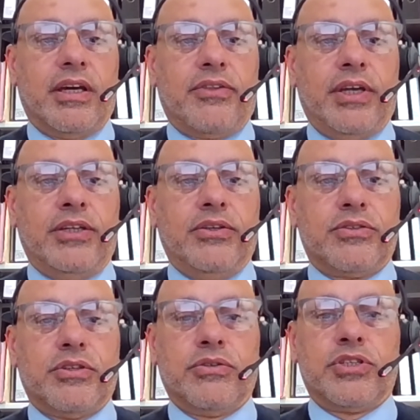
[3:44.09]
thank you
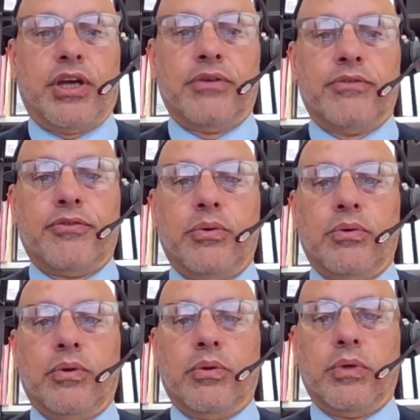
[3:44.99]
to Jo for
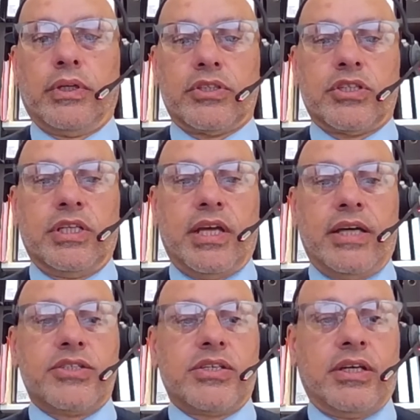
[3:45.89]
all the work that she
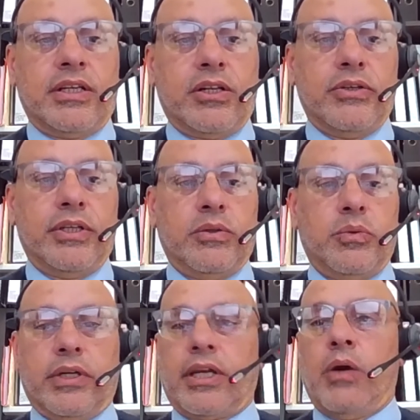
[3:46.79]
does, including the
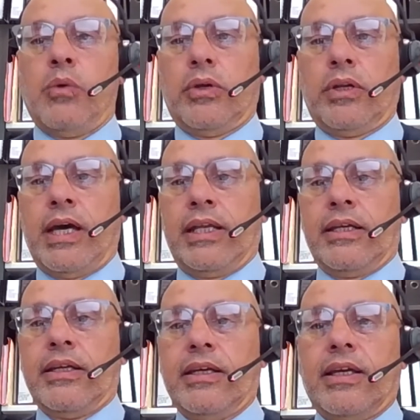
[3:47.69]
work coordinating